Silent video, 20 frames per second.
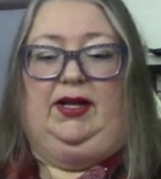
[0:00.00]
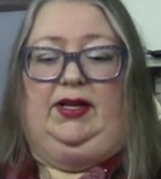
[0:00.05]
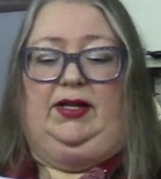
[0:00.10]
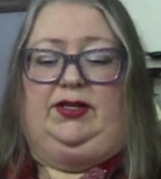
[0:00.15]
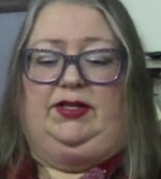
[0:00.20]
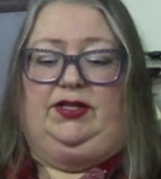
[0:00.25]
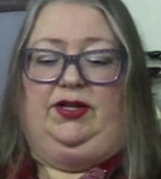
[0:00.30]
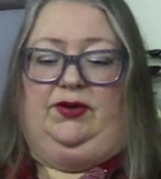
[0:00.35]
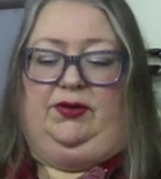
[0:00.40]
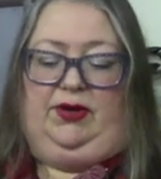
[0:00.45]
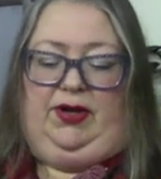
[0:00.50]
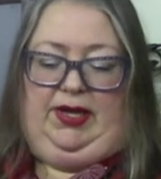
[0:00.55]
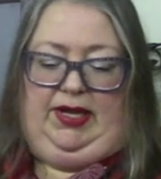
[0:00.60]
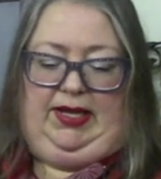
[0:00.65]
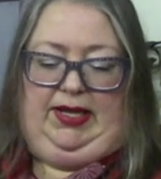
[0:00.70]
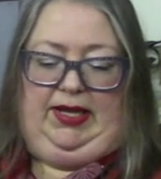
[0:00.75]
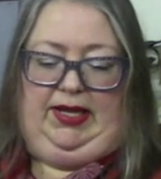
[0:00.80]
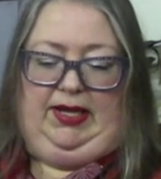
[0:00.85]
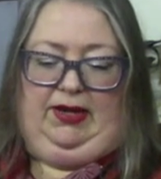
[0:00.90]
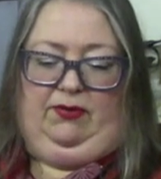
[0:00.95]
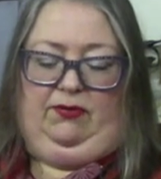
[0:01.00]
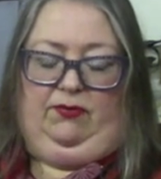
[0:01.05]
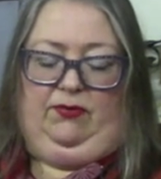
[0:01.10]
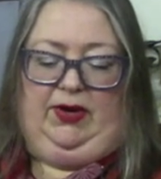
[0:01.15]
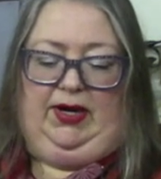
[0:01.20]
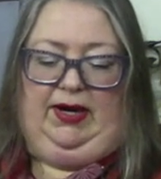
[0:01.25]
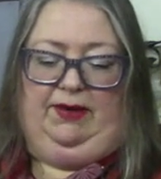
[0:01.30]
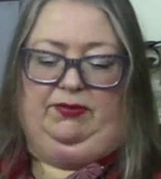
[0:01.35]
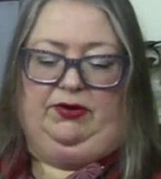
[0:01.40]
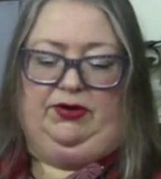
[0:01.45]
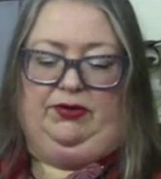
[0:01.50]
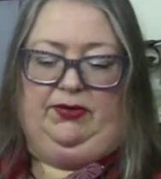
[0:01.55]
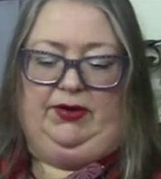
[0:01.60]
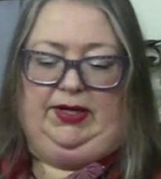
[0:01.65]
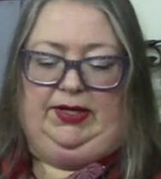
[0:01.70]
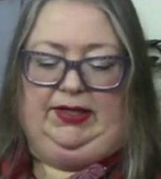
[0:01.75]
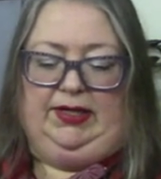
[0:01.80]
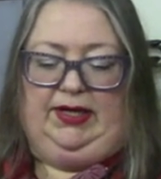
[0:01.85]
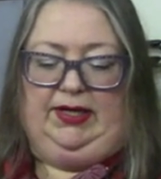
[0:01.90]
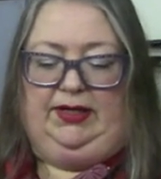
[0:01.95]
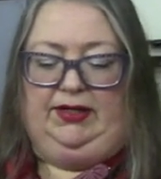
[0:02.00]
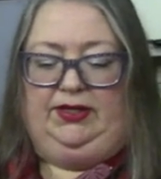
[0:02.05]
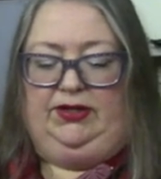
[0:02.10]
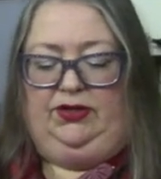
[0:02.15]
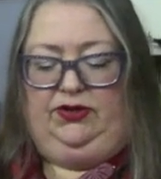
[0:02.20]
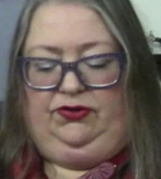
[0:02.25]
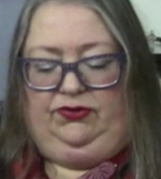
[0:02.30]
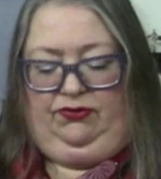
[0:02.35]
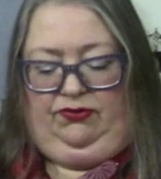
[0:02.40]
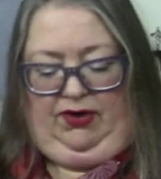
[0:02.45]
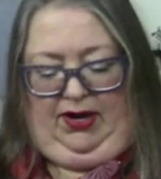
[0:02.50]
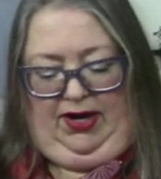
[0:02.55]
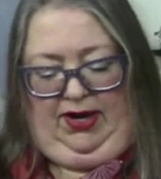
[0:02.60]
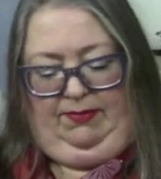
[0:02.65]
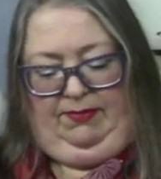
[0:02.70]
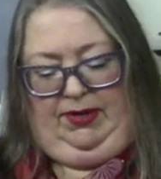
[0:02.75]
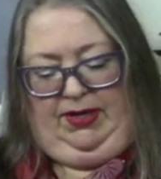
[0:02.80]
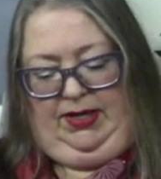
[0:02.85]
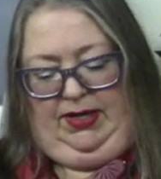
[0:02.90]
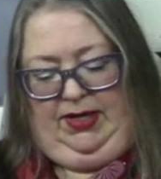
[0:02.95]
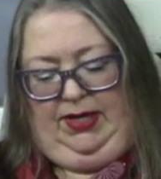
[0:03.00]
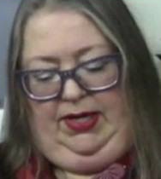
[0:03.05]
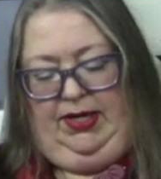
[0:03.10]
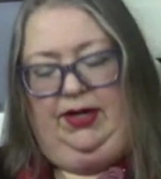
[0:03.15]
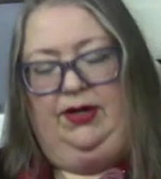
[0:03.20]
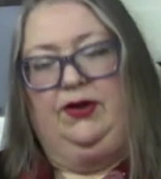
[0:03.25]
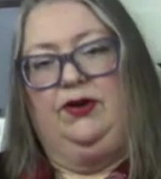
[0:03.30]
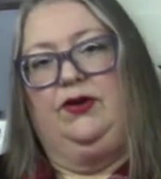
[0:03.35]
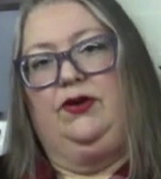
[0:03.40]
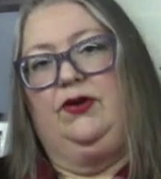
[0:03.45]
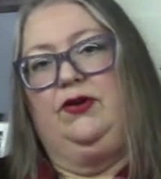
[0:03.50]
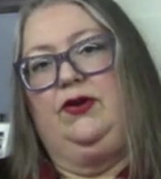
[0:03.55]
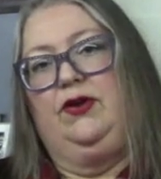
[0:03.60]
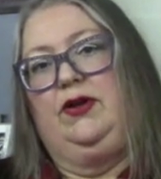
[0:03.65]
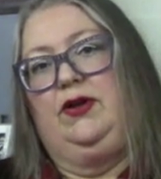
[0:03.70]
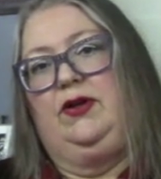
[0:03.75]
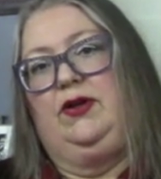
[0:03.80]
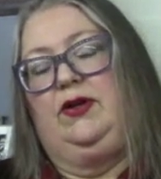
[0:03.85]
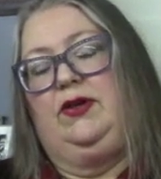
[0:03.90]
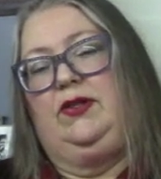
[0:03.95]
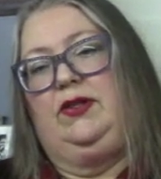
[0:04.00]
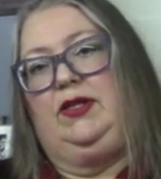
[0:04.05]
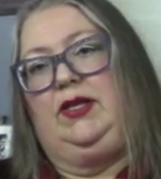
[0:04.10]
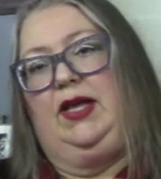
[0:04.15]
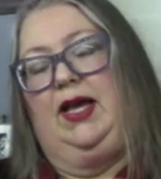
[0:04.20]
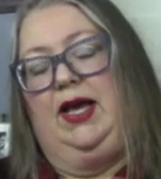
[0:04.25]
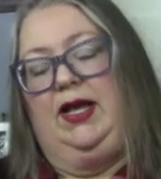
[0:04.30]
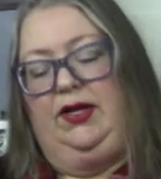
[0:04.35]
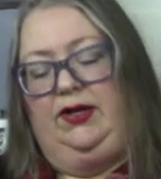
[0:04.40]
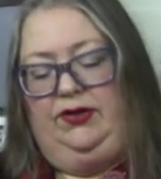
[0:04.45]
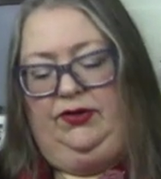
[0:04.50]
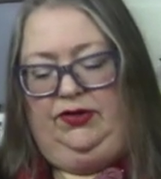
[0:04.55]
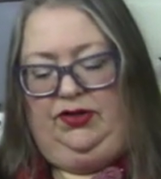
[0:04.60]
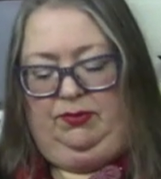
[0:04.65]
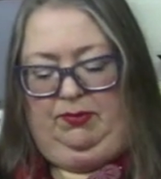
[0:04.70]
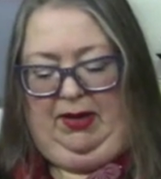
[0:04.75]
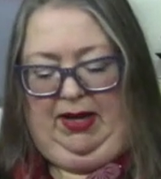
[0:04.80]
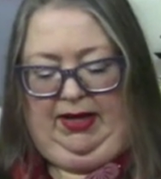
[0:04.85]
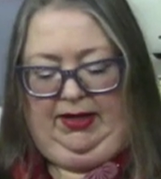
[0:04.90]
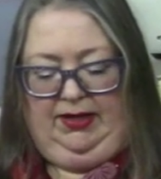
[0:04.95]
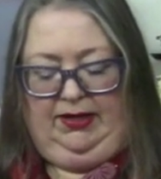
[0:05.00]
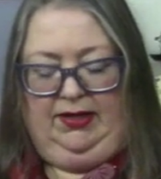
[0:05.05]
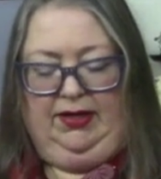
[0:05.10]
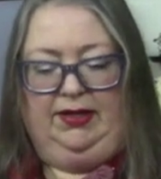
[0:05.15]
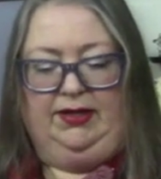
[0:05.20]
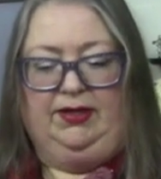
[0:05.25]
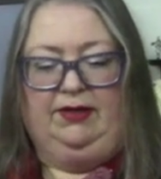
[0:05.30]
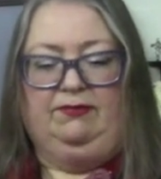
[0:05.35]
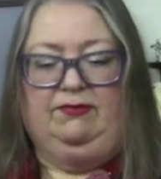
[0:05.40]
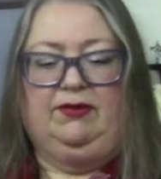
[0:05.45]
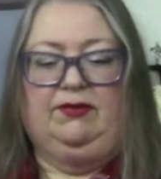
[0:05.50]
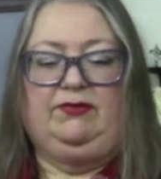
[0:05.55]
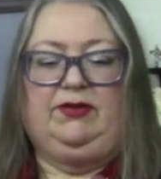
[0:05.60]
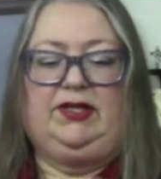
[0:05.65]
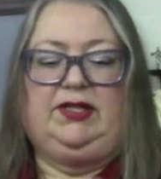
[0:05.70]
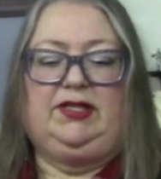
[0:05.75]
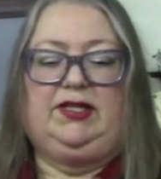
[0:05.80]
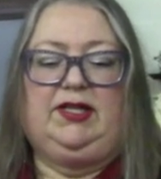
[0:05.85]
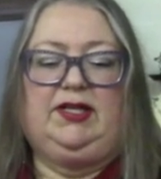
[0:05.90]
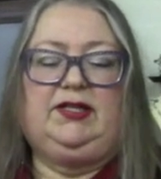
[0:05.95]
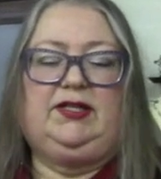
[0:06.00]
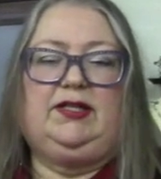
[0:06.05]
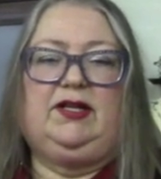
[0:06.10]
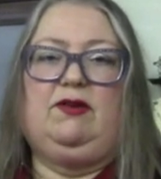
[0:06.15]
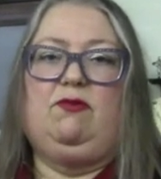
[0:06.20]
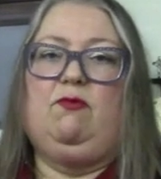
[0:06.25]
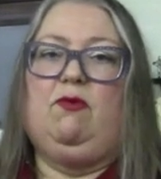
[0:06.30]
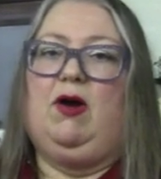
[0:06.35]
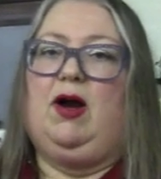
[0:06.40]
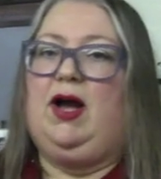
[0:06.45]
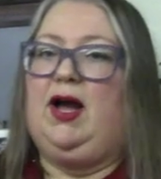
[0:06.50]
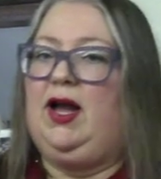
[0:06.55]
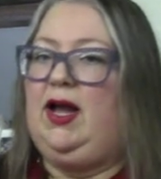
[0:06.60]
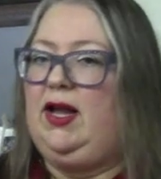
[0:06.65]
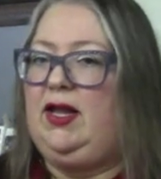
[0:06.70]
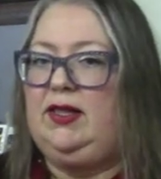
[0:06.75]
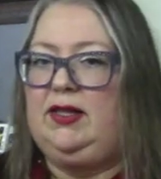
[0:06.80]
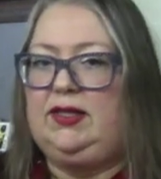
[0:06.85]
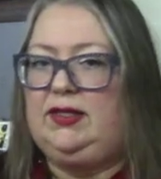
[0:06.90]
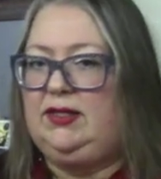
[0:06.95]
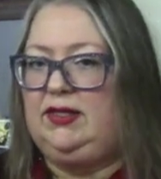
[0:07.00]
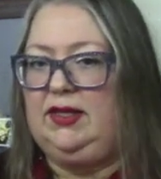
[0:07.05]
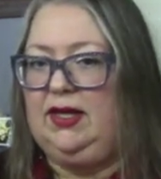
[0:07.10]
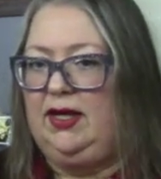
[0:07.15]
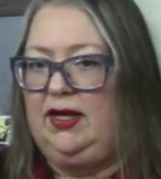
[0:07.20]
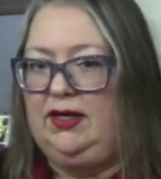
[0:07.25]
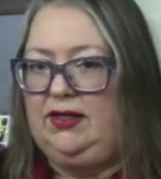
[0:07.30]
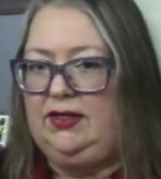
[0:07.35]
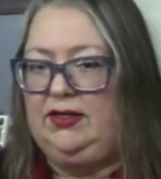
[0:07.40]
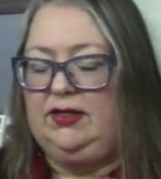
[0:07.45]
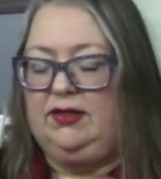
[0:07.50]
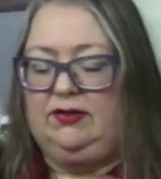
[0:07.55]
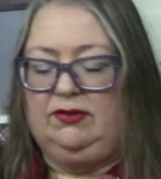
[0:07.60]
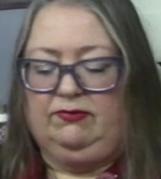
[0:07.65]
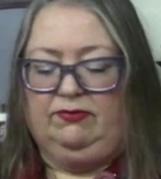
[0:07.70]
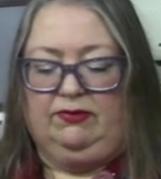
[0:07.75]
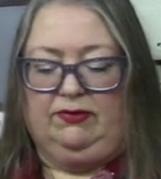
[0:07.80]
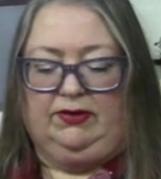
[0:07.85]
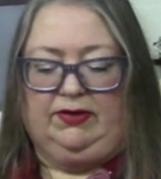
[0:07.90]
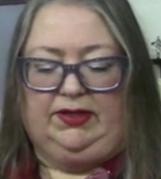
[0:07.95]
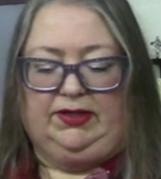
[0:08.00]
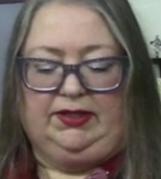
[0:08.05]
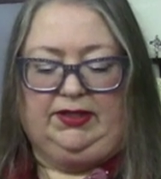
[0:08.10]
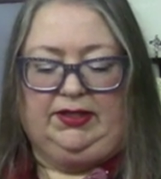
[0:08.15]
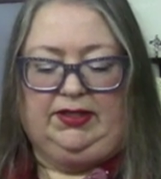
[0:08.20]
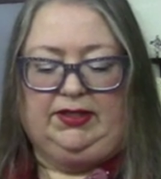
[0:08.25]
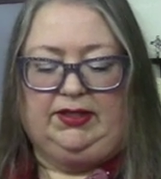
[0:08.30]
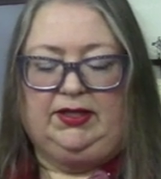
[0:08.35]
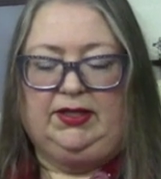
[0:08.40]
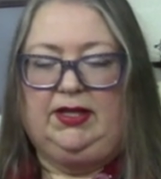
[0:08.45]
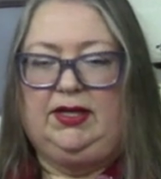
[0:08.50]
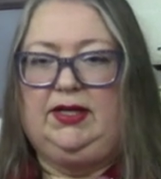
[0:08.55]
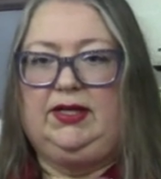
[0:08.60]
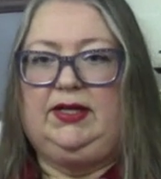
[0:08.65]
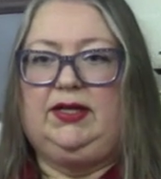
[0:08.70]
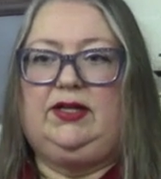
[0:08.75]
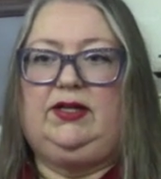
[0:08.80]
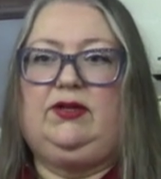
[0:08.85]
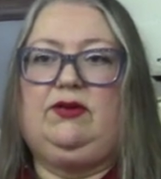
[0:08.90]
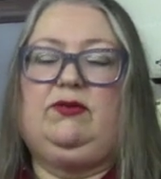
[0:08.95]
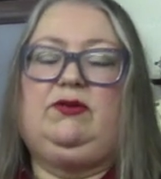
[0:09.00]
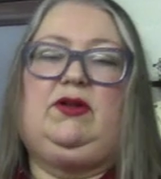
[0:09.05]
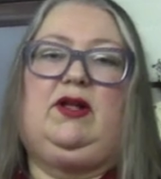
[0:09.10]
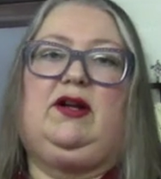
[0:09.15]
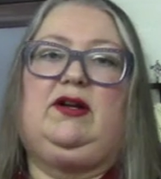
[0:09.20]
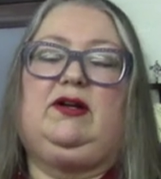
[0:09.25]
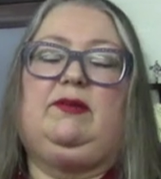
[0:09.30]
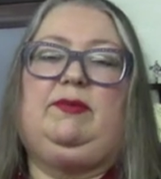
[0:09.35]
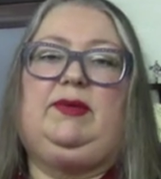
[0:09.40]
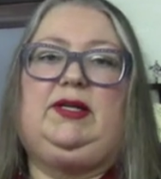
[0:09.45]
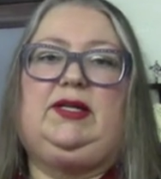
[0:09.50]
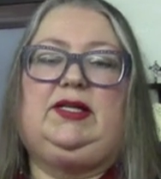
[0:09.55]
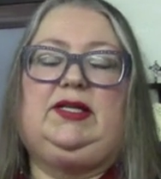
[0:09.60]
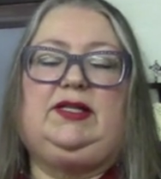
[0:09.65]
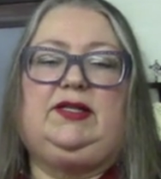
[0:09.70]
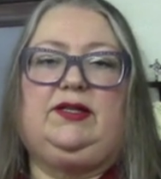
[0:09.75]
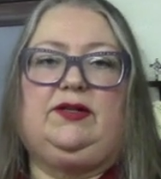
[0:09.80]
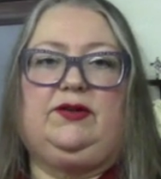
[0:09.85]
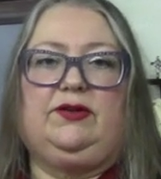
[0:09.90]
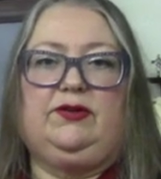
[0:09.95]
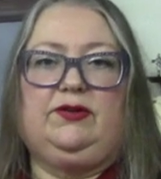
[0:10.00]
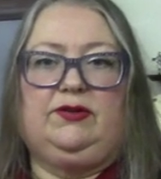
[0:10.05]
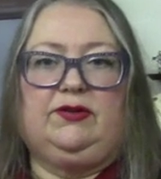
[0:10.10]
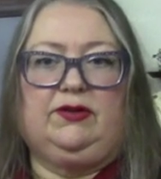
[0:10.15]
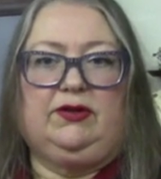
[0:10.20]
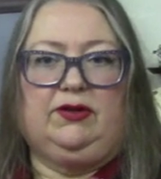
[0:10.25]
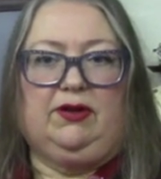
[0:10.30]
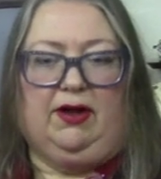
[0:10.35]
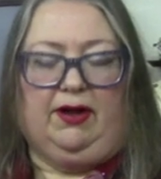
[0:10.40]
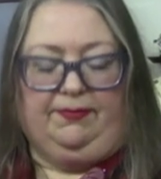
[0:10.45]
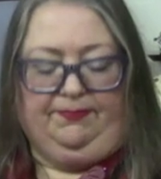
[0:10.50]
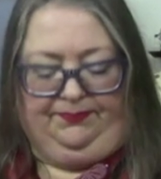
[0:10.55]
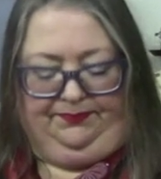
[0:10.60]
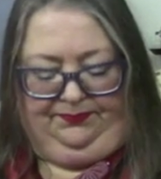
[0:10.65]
So what I'm doing then is describing here the attitudes back in 1956 and why this case, for instance, can no longer be considered good law.